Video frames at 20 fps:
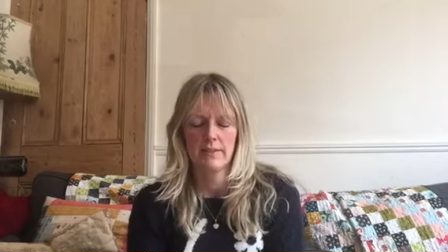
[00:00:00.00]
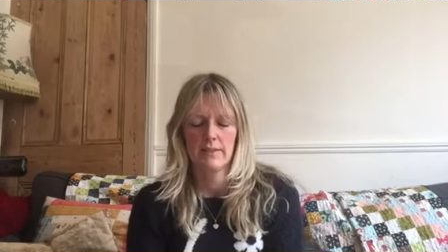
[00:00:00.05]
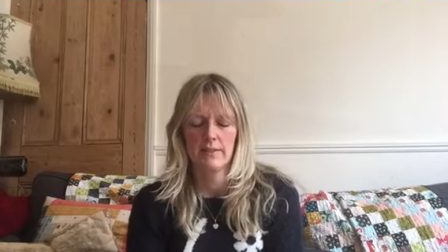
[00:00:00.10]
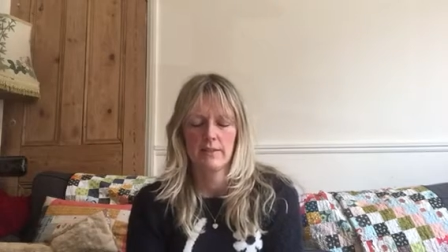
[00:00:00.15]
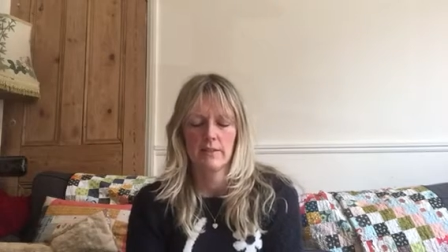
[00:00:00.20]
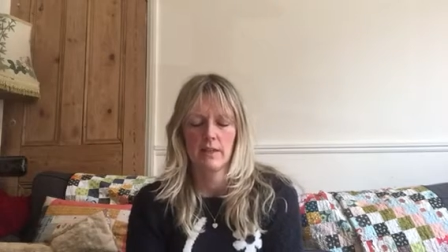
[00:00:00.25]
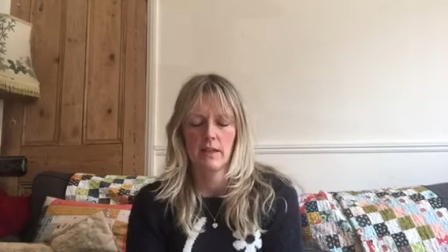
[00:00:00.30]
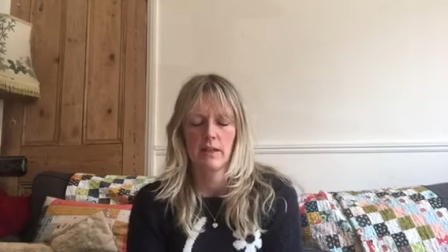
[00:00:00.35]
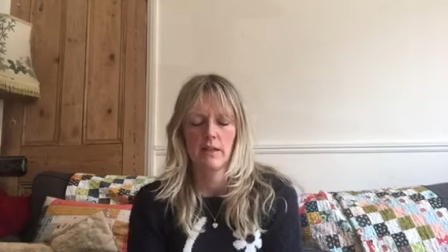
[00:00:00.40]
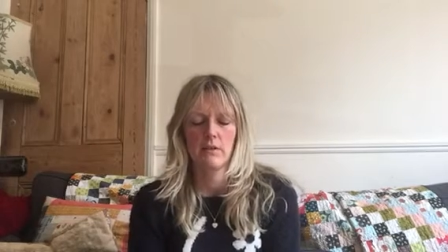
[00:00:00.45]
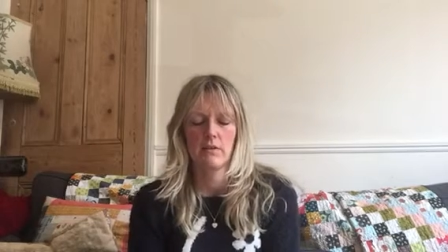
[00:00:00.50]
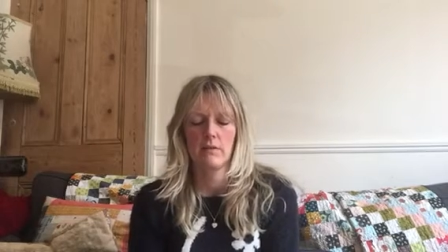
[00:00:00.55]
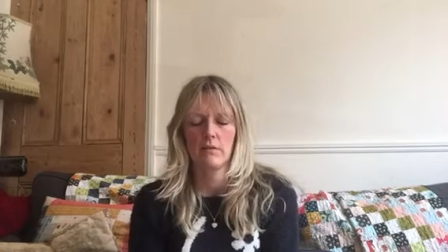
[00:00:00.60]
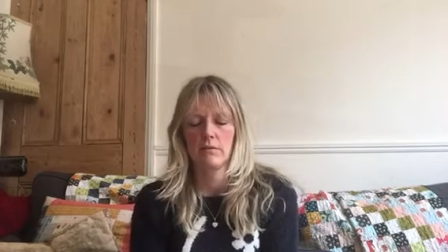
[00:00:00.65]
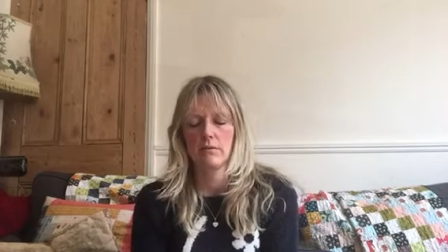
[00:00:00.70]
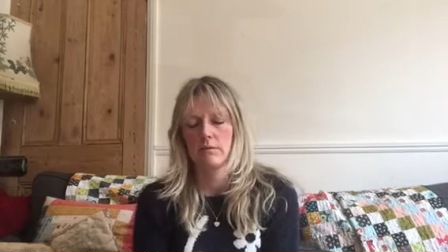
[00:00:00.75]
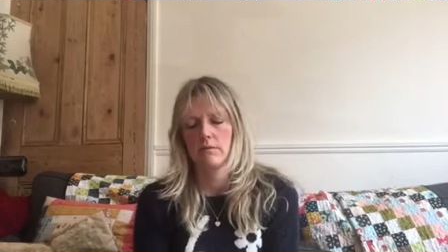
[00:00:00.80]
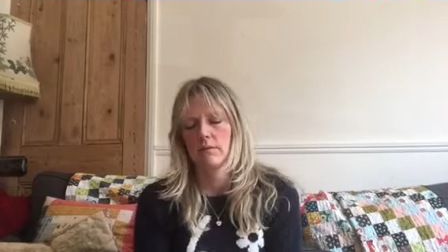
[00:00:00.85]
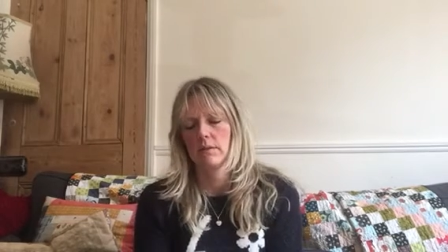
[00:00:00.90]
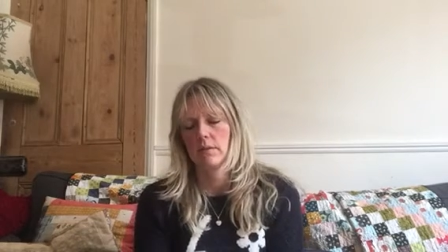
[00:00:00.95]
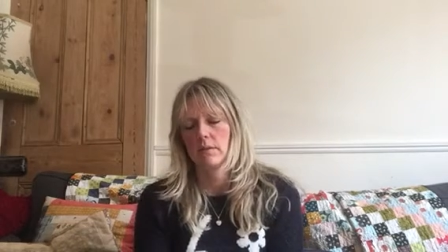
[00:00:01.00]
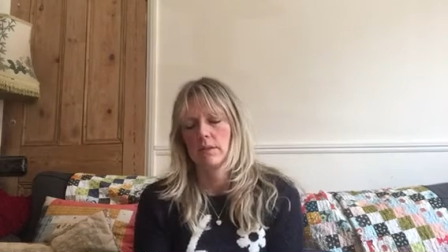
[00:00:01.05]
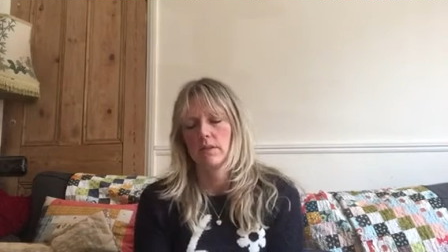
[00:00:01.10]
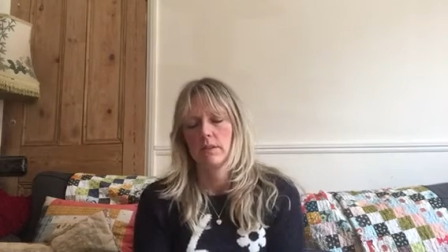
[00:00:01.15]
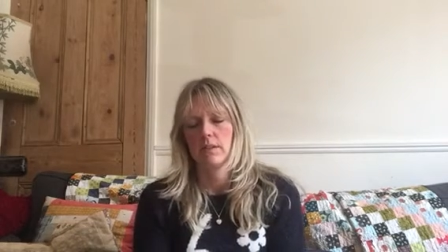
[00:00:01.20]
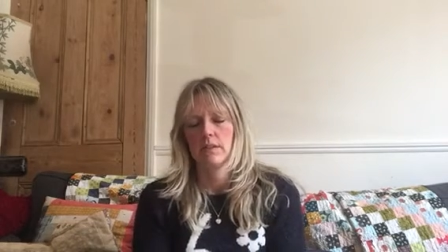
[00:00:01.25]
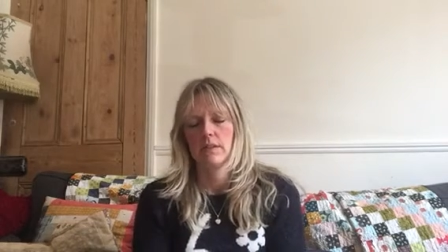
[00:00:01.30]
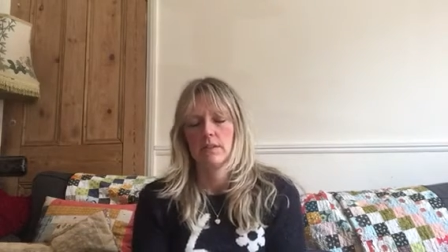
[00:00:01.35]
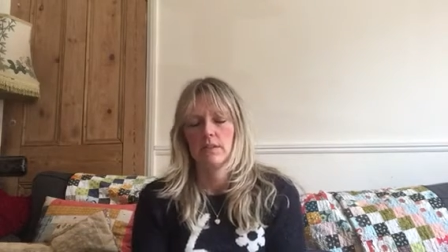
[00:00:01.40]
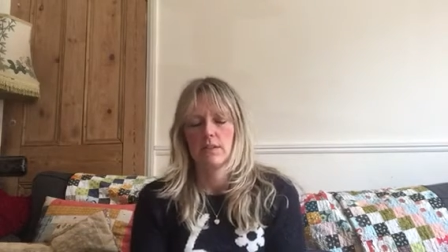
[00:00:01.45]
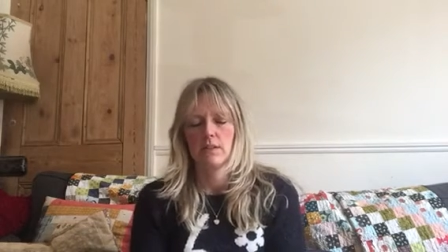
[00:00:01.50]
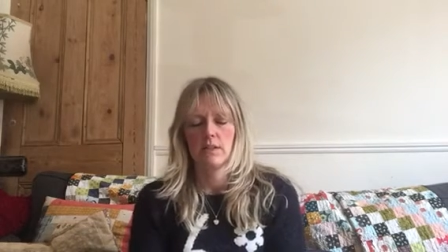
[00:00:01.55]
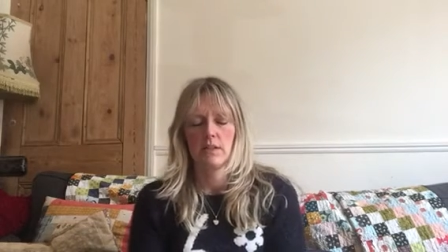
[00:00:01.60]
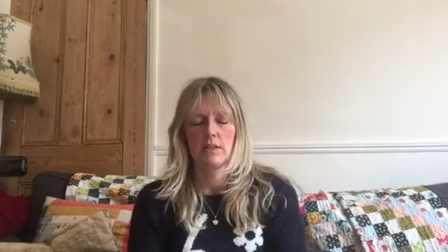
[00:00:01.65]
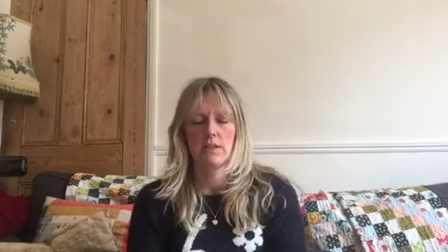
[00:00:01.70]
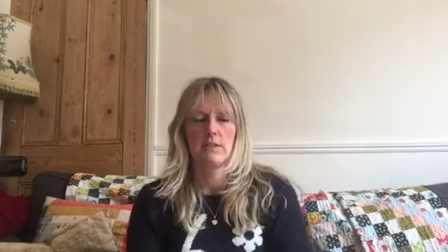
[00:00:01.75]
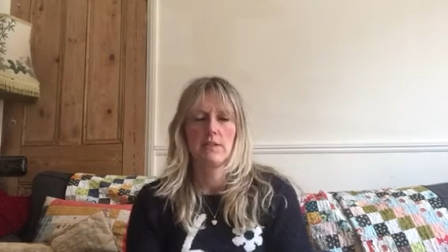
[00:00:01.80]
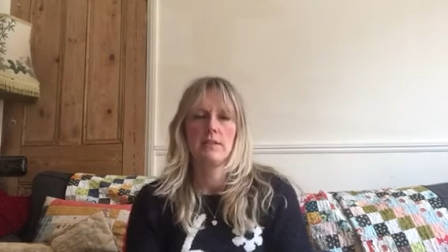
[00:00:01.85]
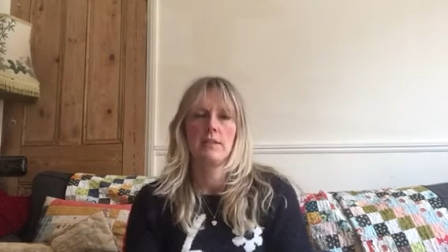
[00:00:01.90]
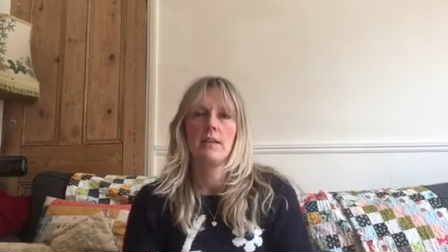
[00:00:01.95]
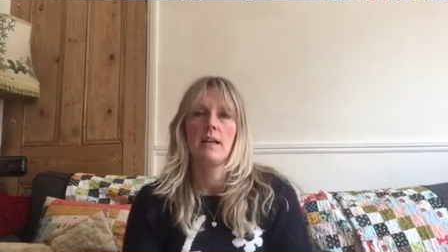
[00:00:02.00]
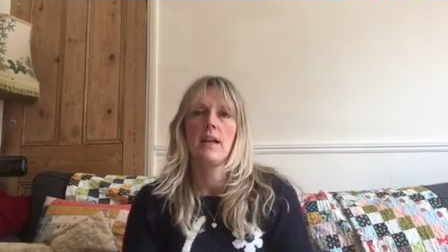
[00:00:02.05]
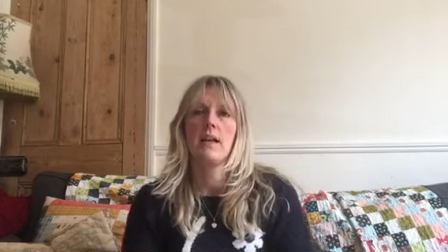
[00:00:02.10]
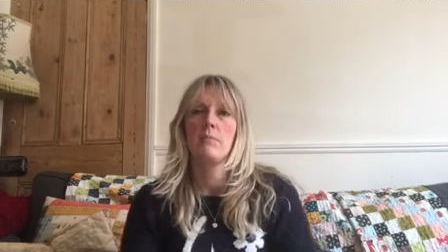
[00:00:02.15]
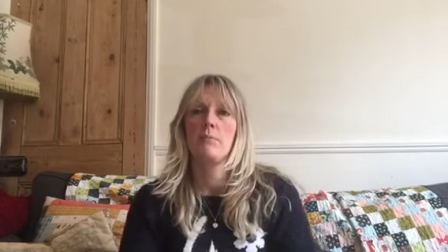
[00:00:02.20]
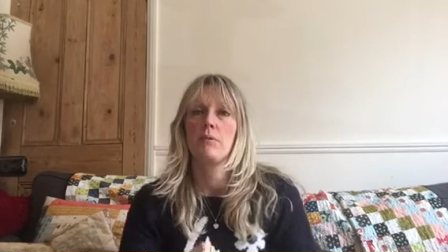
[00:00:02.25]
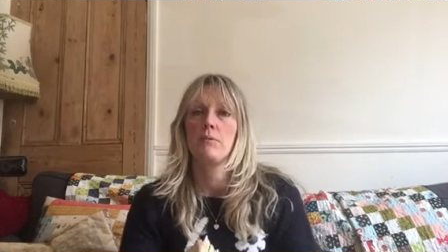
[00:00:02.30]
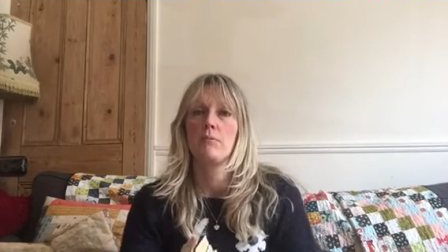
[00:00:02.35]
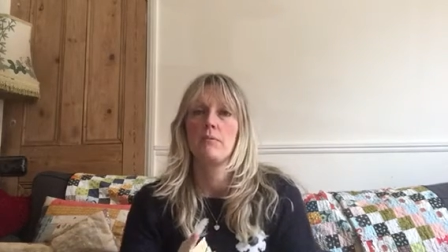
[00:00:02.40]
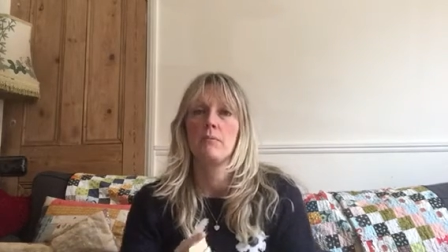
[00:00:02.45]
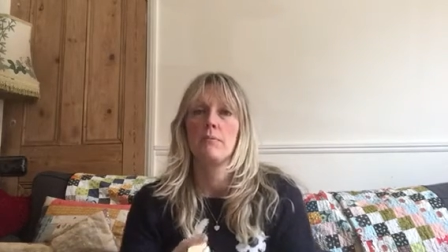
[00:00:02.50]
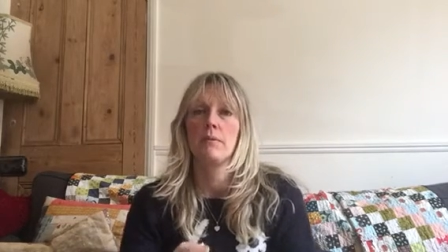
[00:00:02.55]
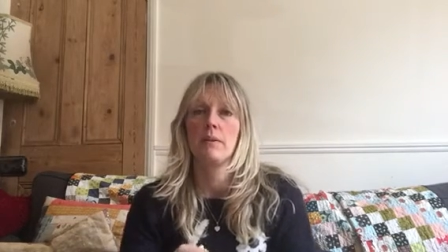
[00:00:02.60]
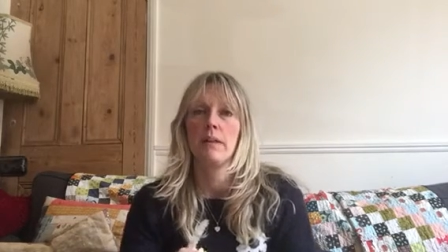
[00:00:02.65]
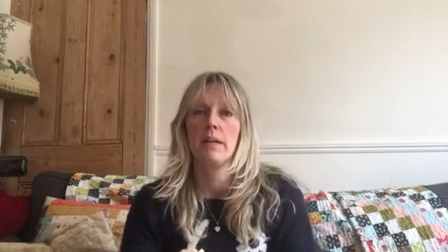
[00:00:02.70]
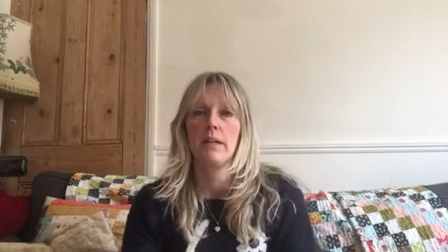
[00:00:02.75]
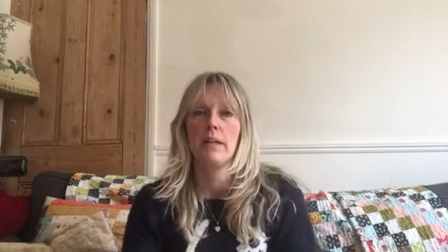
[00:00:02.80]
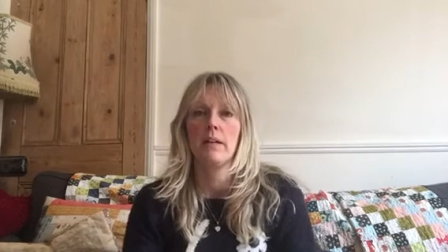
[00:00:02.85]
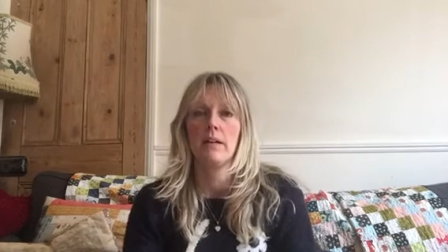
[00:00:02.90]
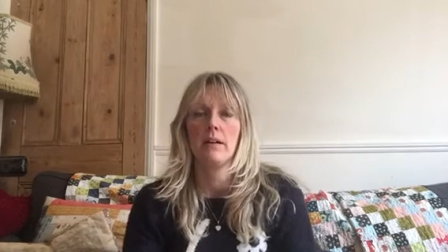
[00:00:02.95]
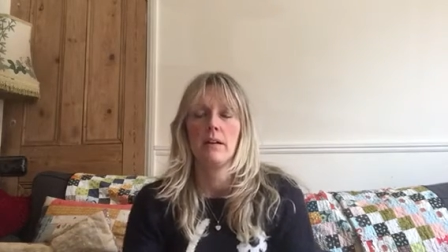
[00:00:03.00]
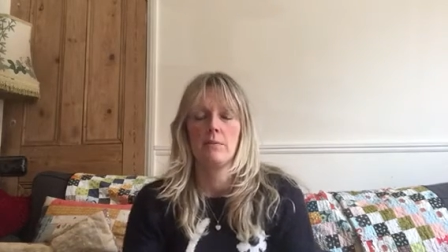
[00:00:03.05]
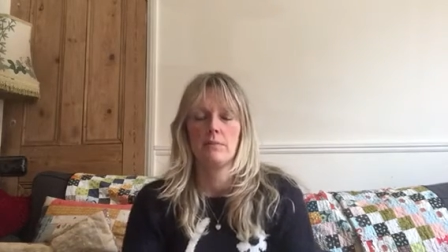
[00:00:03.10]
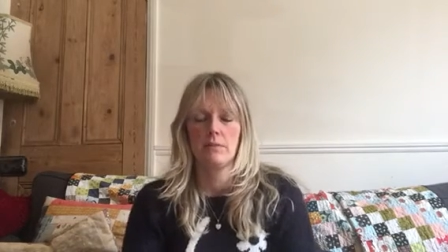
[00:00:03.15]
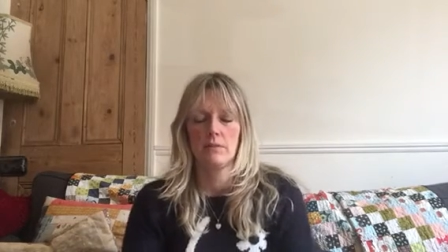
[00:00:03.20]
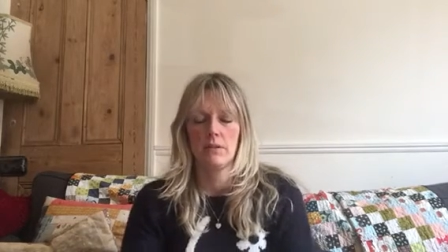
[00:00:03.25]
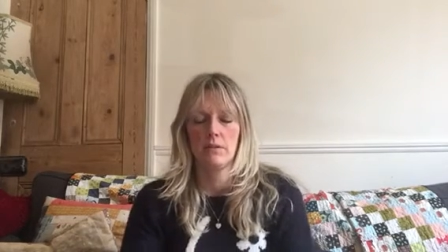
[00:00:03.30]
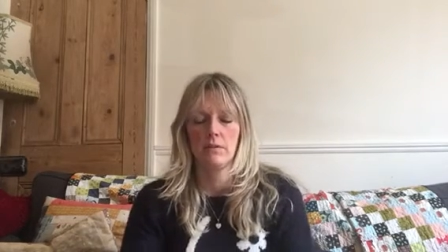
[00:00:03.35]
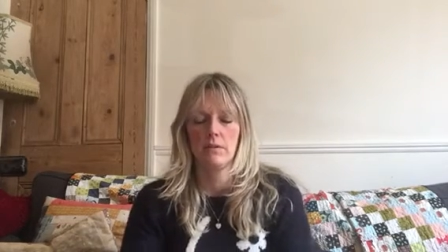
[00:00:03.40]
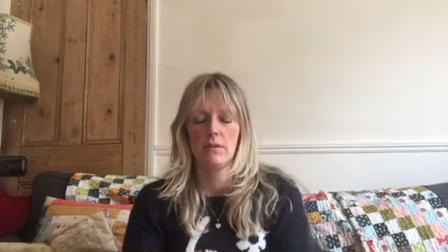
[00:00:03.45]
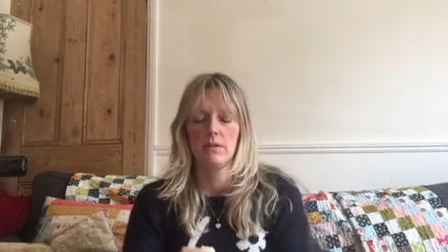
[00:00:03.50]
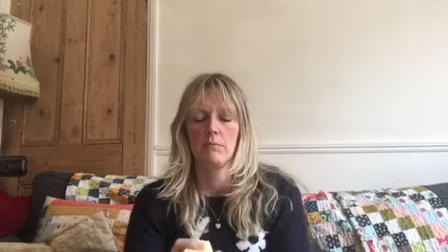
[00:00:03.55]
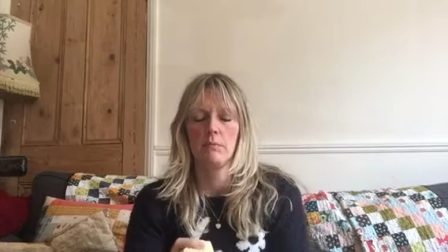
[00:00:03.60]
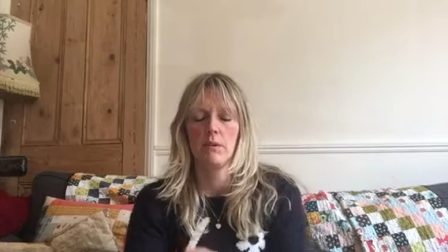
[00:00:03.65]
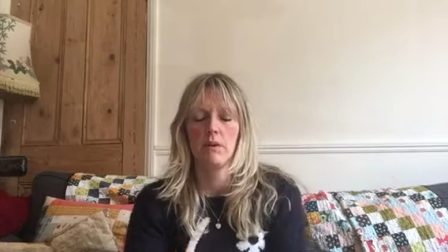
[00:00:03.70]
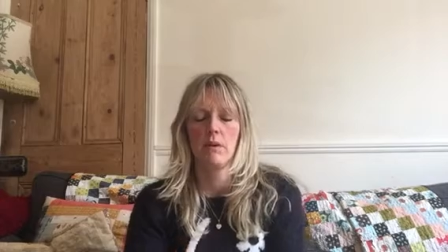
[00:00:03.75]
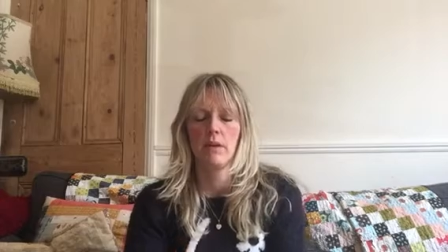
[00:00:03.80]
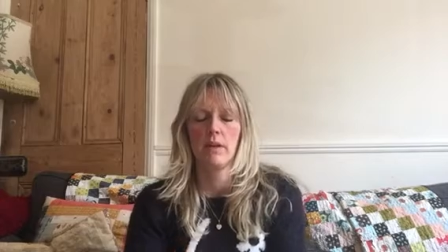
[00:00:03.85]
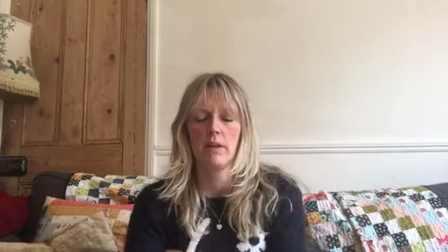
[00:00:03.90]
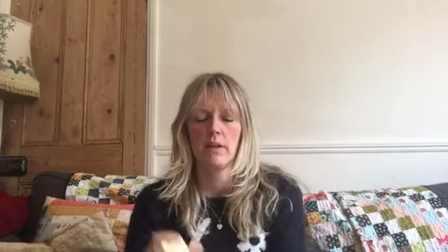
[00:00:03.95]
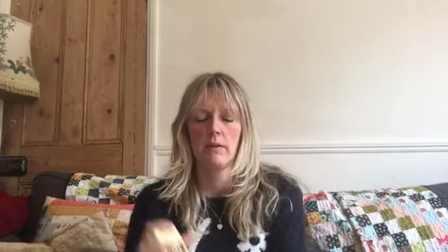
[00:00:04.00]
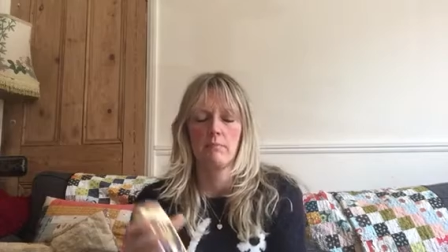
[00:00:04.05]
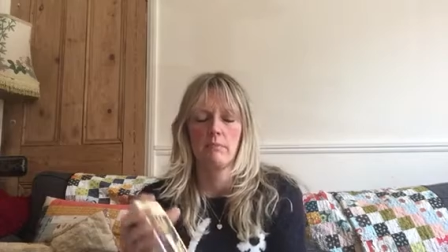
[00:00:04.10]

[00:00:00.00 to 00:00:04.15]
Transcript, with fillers: So just today probably I'm doing my